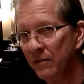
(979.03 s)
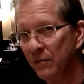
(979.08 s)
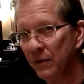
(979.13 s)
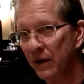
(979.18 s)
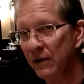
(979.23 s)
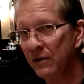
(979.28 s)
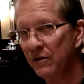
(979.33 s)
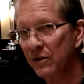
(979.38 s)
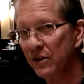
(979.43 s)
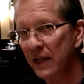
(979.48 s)

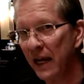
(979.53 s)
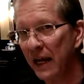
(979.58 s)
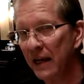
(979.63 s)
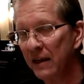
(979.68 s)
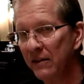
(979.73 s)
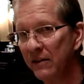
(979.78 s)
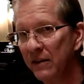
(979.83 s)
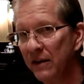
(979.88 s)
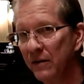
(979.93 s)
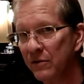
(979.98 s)
We
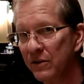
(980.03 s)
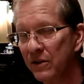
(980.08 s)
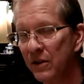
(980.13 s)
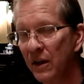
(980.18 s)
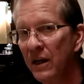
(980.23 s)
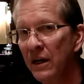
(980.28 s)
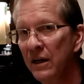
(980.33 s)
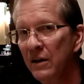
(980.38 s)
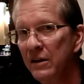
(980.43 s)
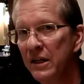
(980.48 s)
understand the
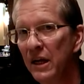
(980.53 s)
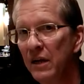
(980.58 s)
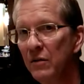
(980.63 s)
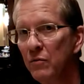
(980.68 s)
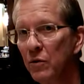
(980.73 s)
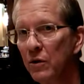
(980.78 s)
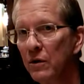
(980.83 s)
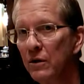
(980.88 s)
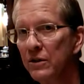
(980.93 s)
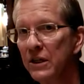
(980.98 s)

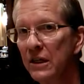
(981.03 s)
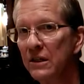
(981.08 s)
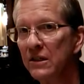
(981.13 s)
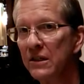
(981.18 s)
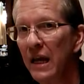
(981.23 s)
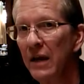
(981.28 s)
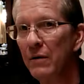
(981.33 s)
ten worlds as